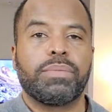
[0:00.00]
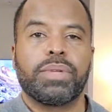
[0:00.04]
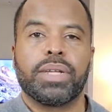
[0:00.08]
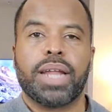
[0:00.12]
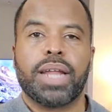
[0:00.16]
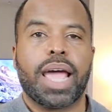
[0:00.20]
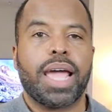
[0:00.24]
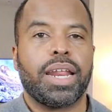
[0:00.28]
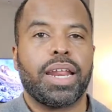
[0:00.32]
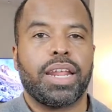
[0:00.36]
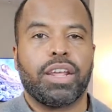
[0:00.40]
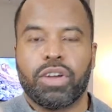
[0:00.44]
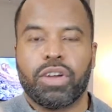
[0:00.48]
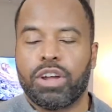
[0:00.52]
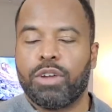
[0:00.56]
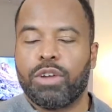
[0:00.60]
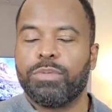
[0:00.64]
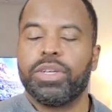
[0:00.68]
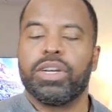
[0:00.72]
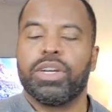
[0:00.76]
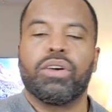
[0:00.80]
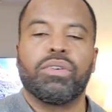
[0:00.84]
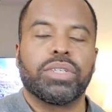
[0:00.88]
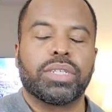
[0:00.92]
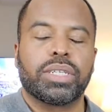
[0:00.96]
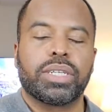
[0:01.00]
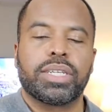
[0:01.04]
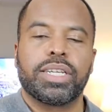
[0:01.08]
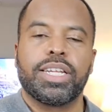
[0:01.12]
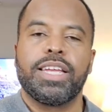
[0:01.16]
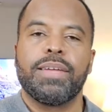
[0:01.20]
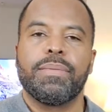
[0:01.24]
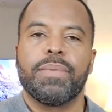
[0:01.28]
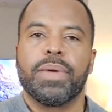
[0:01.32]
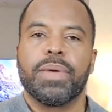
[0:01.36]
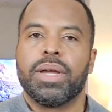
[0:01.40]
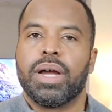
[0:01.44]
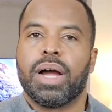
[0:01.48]
to that. It'll help you go to
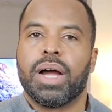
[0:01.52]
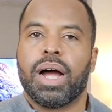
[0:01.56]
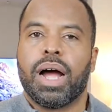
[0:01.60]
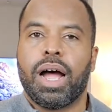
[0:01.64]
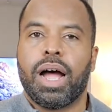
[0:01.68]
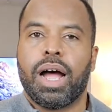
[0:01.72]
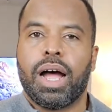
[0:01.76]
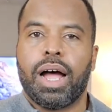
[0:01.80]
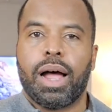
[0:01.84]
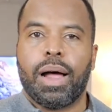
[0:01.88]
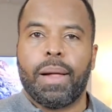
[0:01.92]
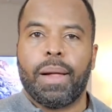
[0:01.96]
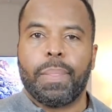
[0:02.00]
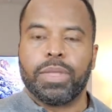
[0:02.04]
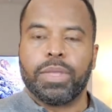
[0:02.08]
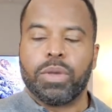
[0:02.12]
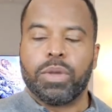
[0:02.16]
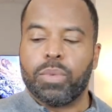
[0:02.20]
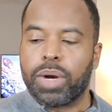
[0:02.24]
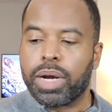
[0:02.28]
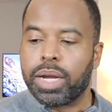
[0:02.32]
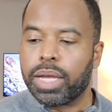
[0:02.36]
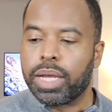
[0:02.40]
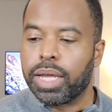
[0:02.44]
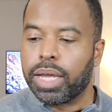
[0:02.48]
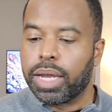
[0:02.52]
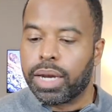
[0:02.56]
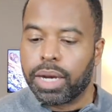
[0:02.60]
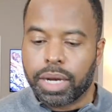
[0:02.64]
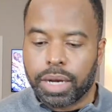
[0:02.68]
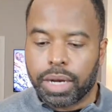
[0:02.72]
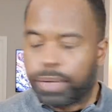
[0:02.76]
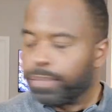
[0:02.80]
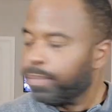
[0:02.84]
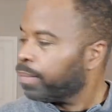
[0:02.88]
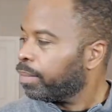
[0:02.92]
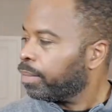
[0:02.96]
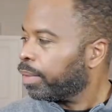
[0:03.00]
sleep. Um, you want to get
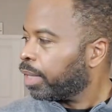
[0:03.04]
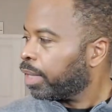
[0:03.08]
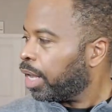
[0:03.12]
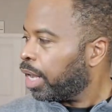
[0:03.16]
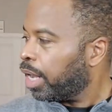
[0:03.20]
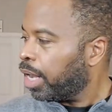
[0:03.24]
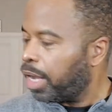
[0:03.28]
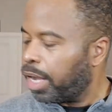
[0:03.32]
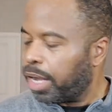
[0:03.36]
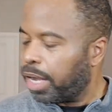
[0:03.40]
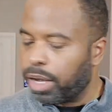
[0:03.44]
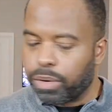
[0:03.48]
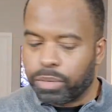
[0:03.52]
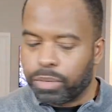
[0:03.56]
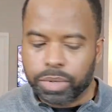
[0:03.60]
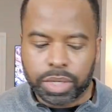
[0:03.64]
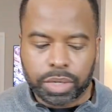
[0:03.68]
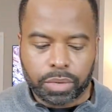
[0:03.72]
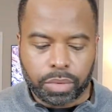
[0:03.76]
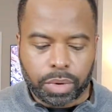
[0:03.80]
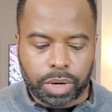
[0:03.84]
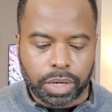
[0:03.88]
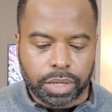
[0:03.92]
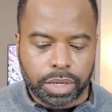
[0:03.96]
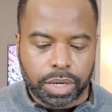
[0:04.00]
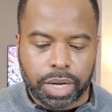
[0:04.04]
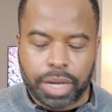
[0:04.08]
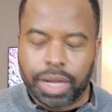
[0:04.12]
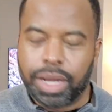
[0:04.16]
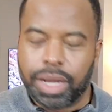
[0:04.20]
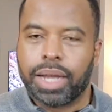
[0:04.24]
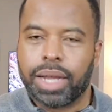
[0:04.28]
uh, what's the words?